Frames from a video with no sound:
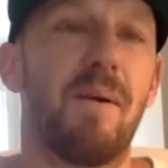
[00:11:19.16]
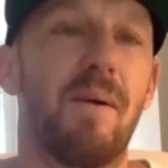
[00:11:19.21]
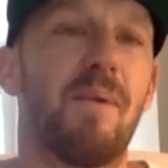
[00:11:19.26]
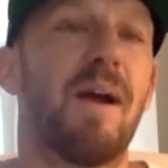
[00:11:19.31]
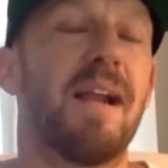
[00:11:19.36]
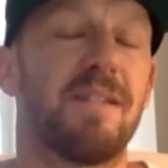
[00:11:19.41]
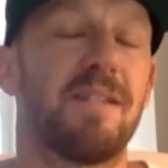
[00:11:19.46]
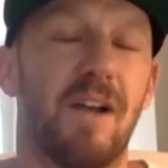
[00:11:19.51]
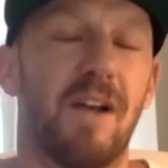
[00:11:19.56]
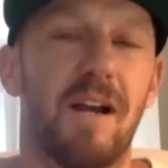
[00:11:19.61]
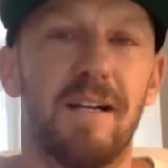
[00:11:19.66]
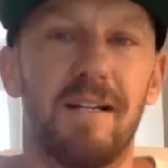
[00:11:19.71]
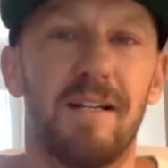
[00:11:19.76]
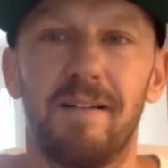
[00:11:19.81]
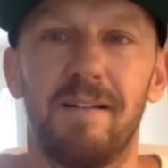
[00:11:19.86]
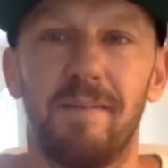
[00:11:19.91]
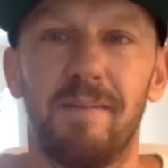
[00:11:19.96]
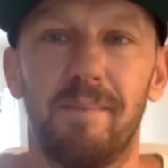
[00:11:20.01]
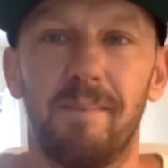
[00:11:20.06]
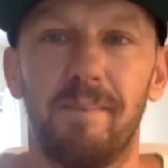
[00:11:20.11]
right, right. Sorry. You
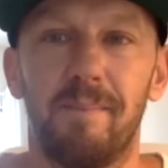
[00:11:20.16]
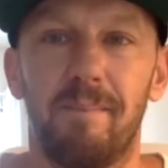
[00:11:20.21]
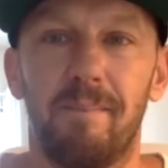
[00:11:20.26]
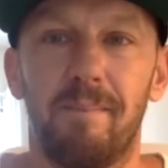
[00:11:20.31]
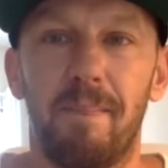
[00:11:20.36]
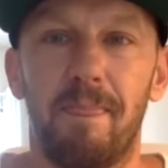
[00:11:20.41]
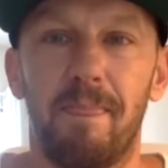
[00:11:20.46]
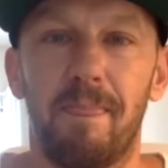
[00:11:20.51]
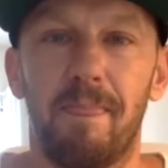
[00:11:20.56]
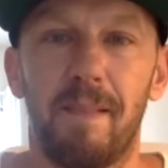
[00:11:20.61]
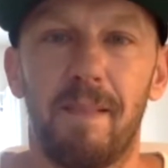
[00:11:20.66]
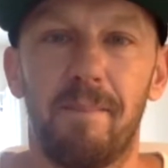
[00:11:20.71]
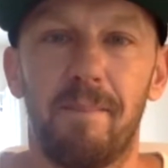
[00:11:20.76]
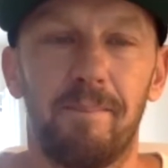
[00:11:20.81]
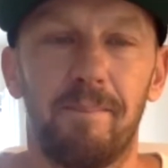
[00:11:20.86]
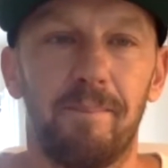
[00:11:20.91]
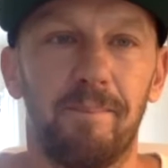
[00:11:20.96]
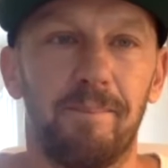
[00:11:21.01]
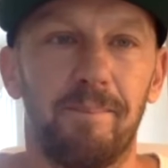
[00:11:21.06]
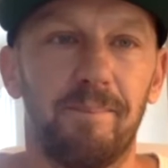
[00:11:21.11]
know, um,
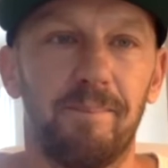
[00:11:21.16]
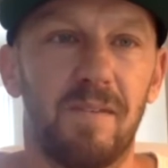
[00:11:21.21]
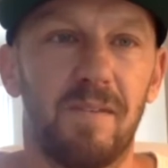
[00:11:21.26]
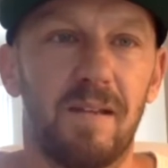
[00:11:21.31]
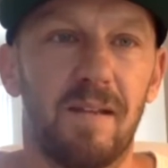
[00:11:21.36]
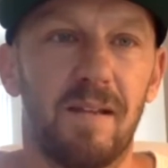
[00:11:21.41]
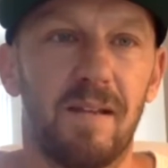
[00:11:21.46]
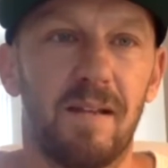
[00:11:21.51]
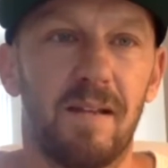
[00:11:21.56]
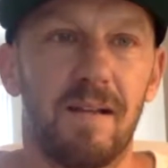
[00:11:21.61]
I, I just I'm